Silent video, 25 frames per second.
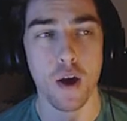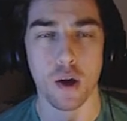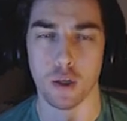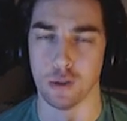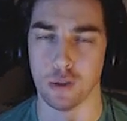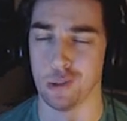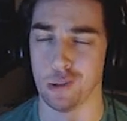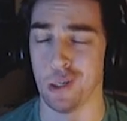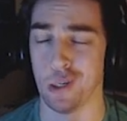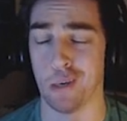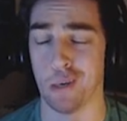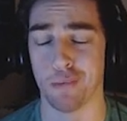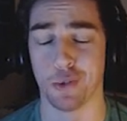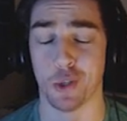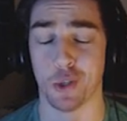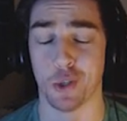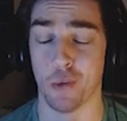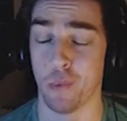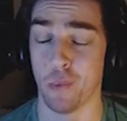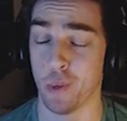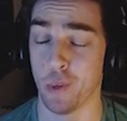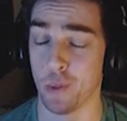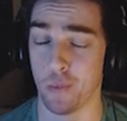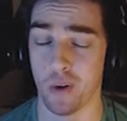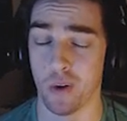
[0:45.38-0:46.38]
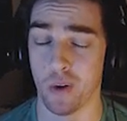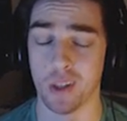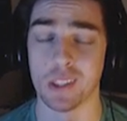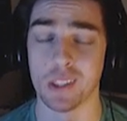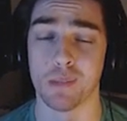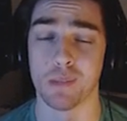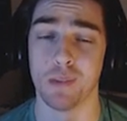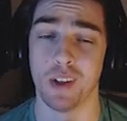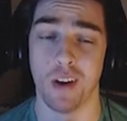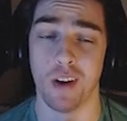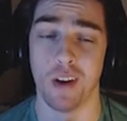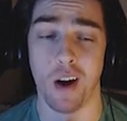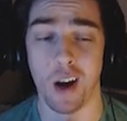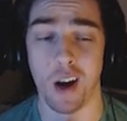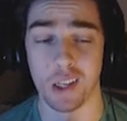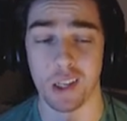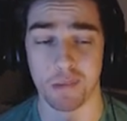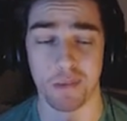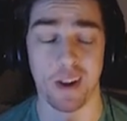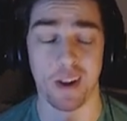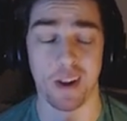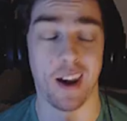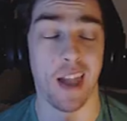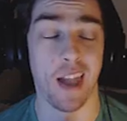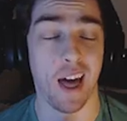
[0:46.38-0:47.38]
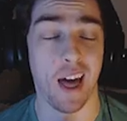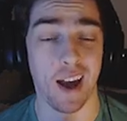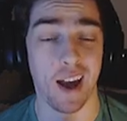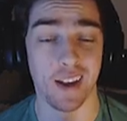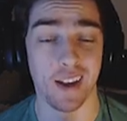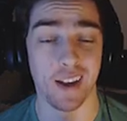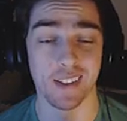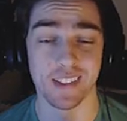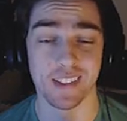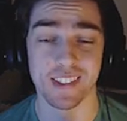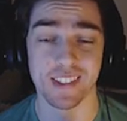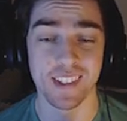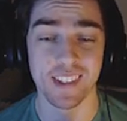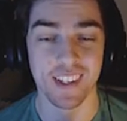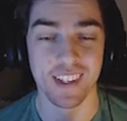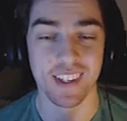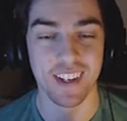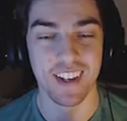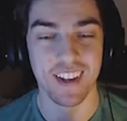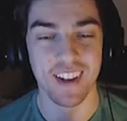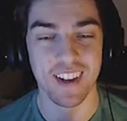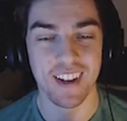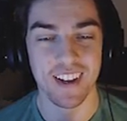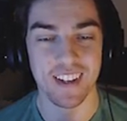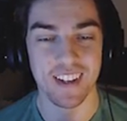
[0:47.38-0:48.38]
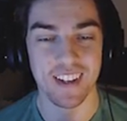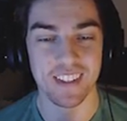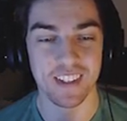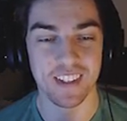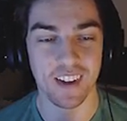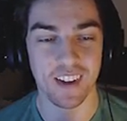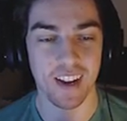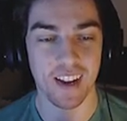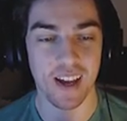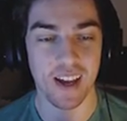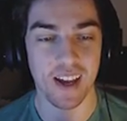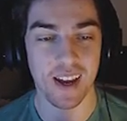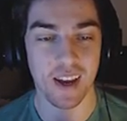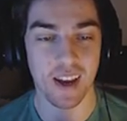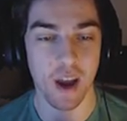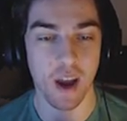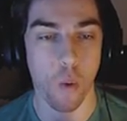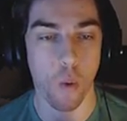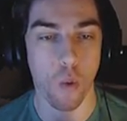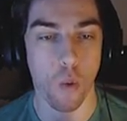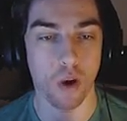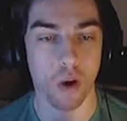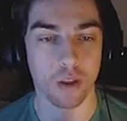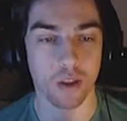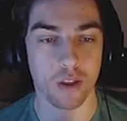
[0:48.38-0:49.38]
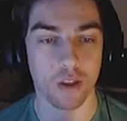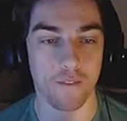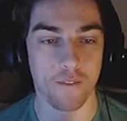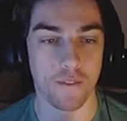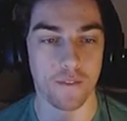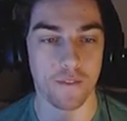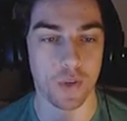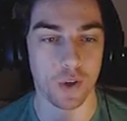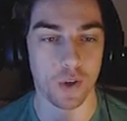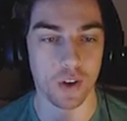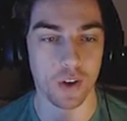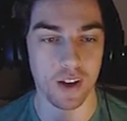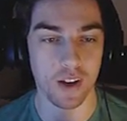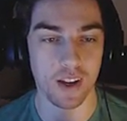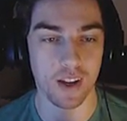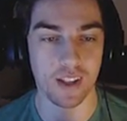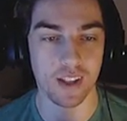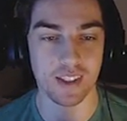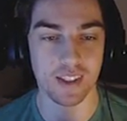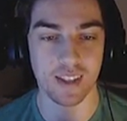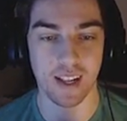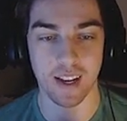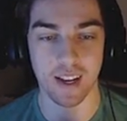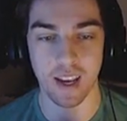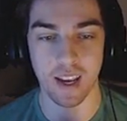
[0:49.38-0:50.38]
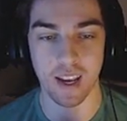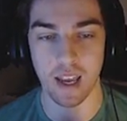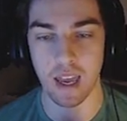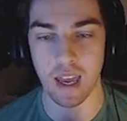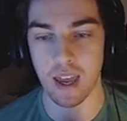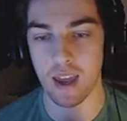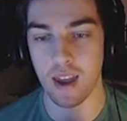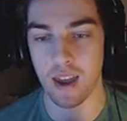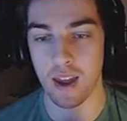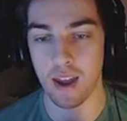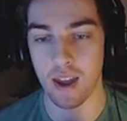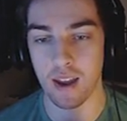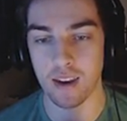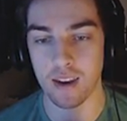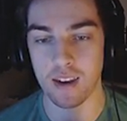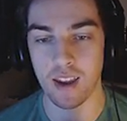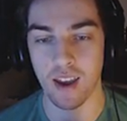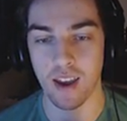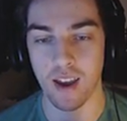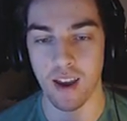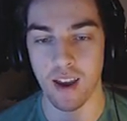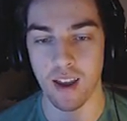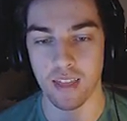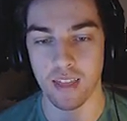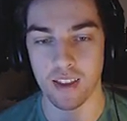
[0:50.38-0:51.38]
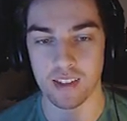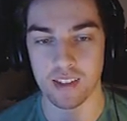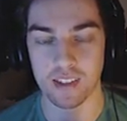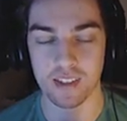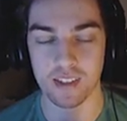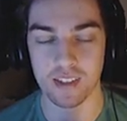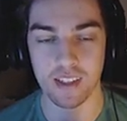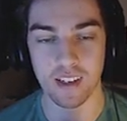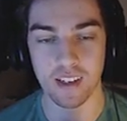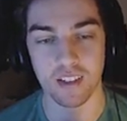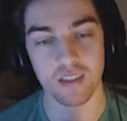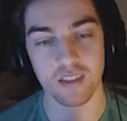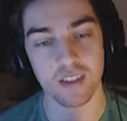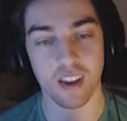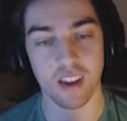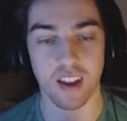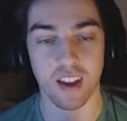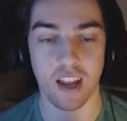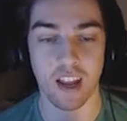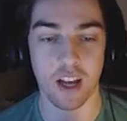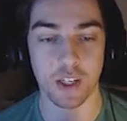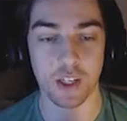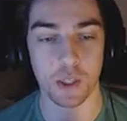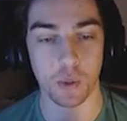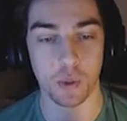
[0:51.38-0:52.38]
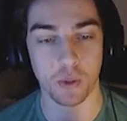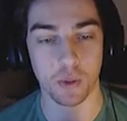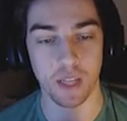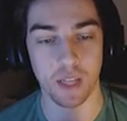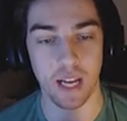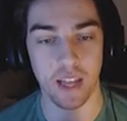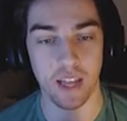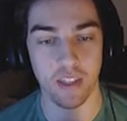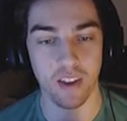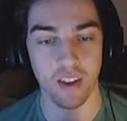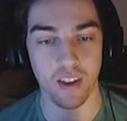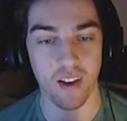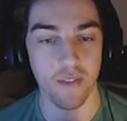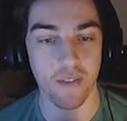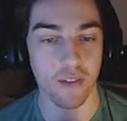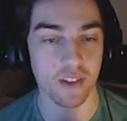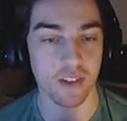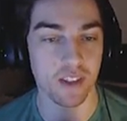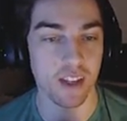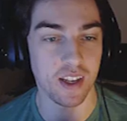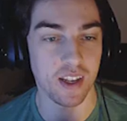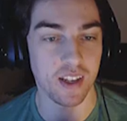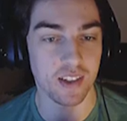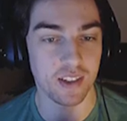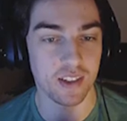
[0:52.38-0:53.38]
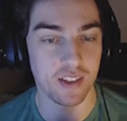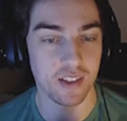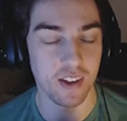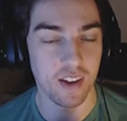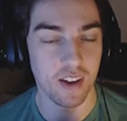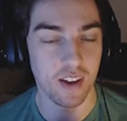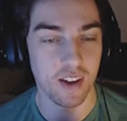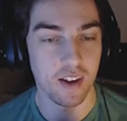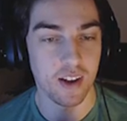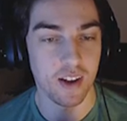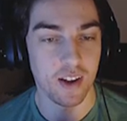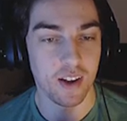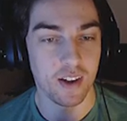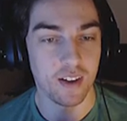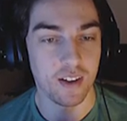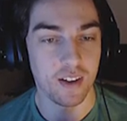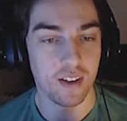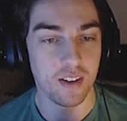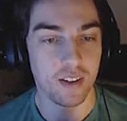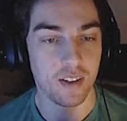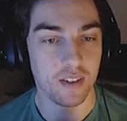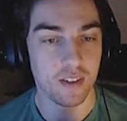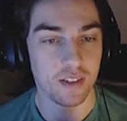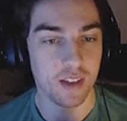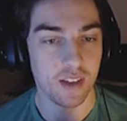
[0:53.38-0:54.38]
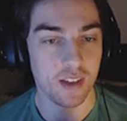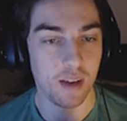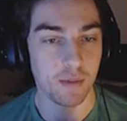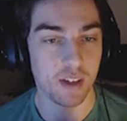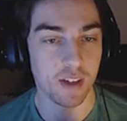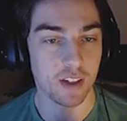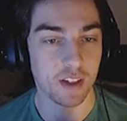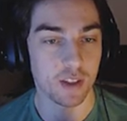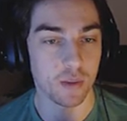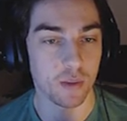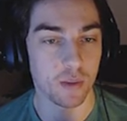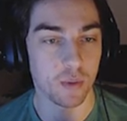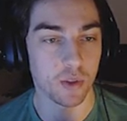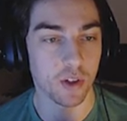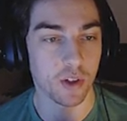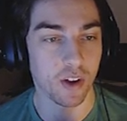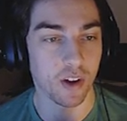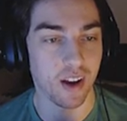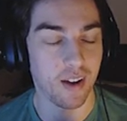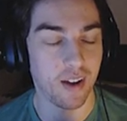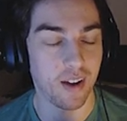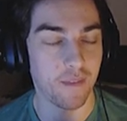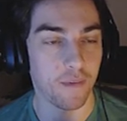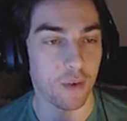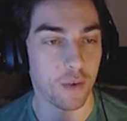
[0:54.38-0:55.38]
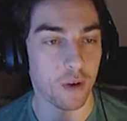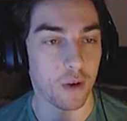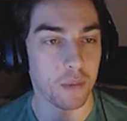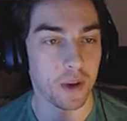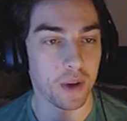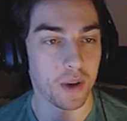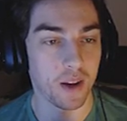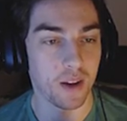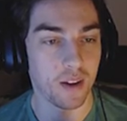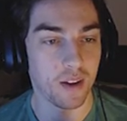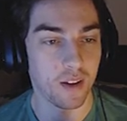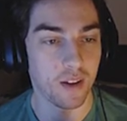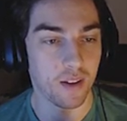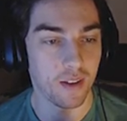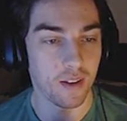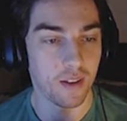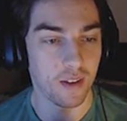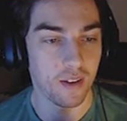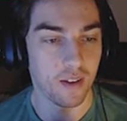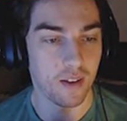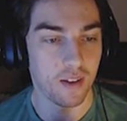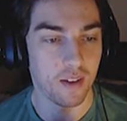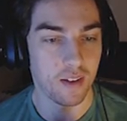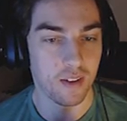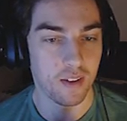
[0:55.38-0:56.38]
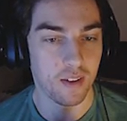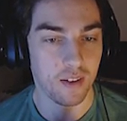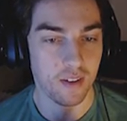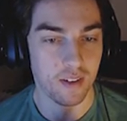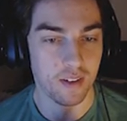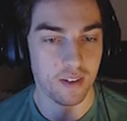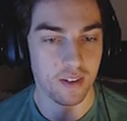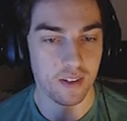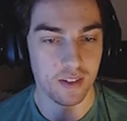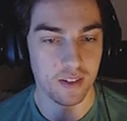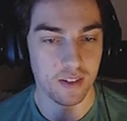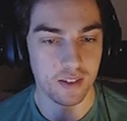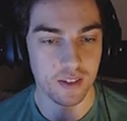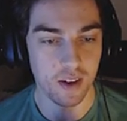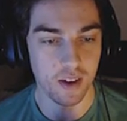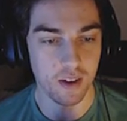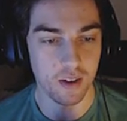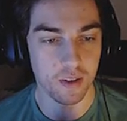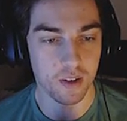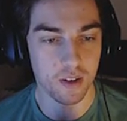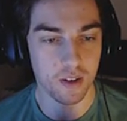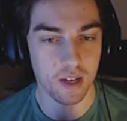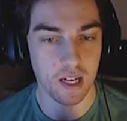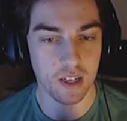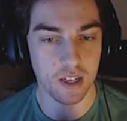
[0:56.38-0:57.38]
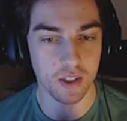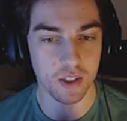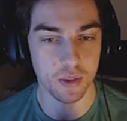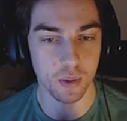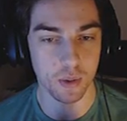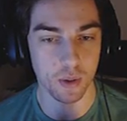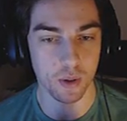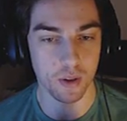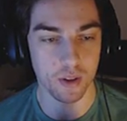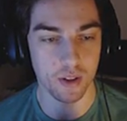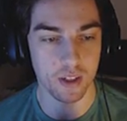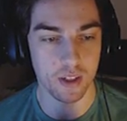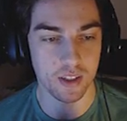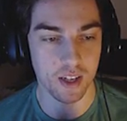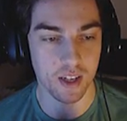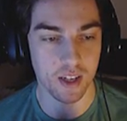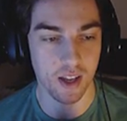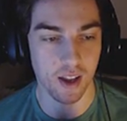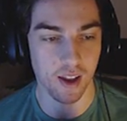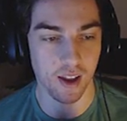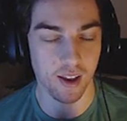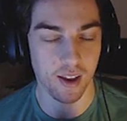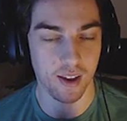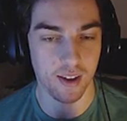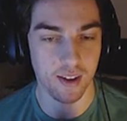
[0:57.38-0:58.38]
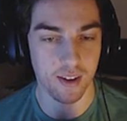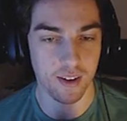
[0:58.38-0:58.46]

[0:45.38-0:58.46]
Seems someone wants me hospitalized. It's not like, what the fuck? It's like, uh, yeah, this is like just a casual day in the office, this. Seems like someone's got it in for me. So casual, this guy.